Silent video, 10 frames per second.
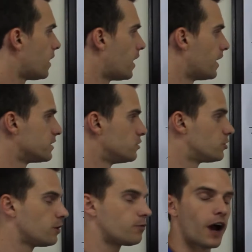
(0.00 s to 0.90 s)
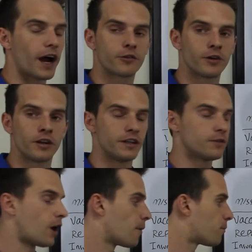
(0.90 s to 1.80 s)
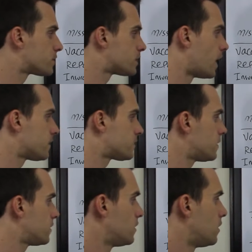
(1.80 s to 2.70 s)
Usually factor in at least 5%.